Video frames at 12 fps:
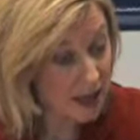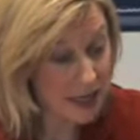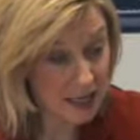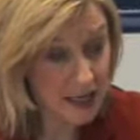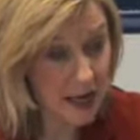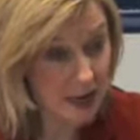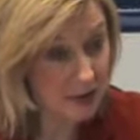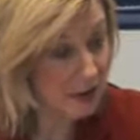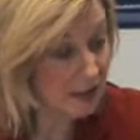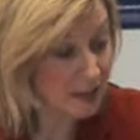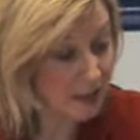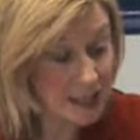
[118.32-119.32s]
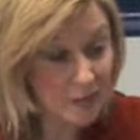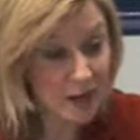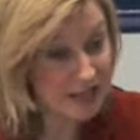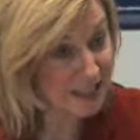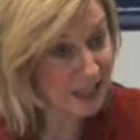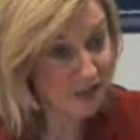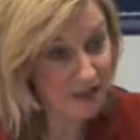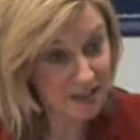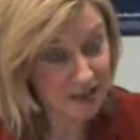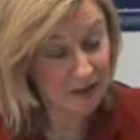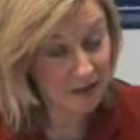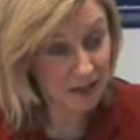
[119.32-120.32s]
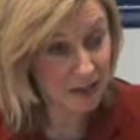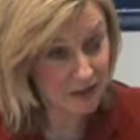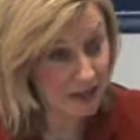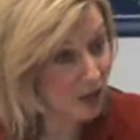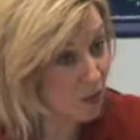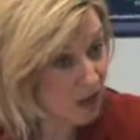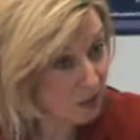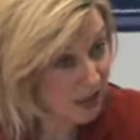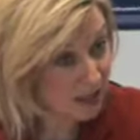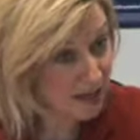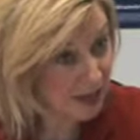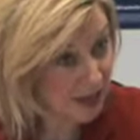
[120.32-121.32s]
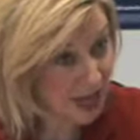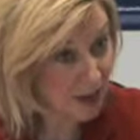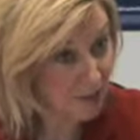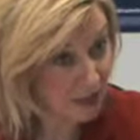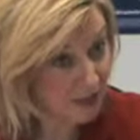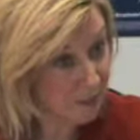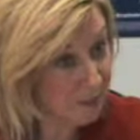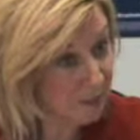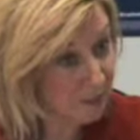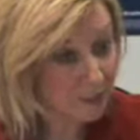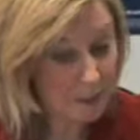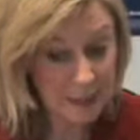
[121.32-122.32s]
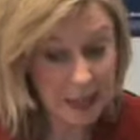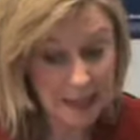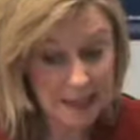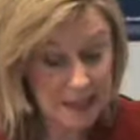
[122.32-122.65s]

In my tenure as Secretary of State, I want to make that happen. It